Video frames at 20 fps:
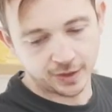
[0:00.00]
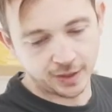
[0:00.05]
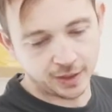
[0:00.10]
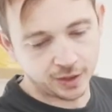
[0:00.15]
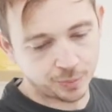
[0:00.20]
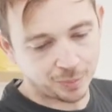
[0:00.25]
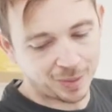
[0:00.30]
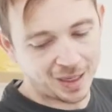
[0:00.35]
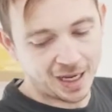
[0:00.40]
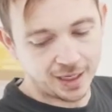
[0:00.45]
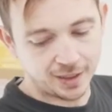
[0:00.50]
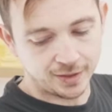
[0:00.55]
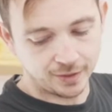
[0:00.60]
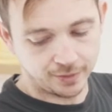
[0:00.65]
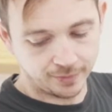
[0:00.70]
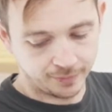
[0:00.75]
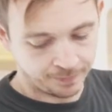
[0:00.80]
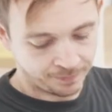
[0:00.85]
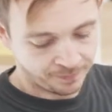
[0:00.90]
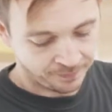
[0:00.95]
in each blade.
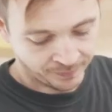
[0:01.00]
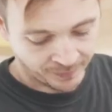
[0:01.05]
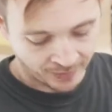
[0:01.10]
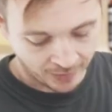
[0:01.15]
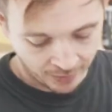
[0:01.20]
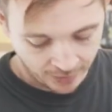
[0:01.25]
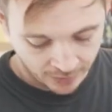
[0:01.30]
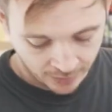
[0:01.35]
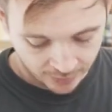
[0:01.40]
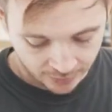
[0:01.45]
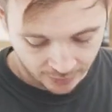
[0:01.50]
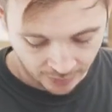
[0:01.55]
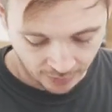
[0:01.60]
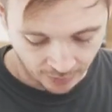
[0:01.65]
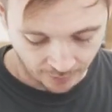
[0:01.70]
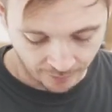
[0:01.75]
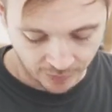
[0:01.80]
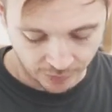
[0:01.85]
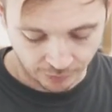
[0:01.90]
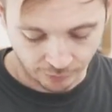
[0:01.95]
So it
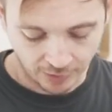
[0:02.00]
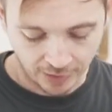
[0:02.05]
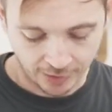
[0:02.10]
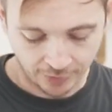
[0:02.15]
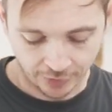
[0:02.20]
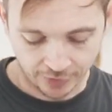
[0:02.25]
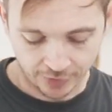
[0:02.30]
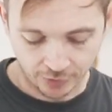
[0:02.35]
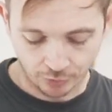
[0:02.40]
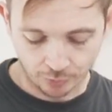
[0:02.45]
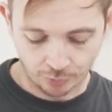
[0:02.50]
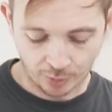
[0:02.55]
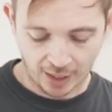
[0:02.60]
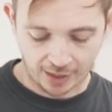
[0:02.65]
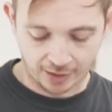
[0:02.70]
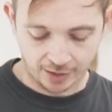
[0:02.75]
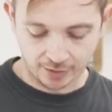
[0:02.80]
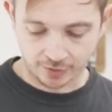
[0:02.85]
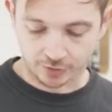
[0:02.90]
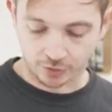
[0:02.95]
comes with these really nice little
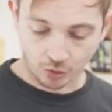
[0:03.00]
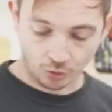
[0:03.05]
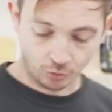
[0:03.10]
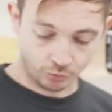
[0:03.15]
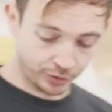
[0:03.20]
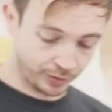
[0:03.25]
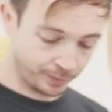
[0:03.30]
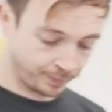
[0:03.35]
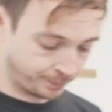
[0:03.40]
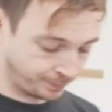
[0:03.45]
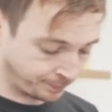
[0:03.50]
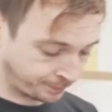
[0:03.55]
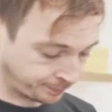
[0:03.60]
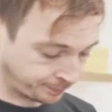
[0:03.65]
brackets to hold them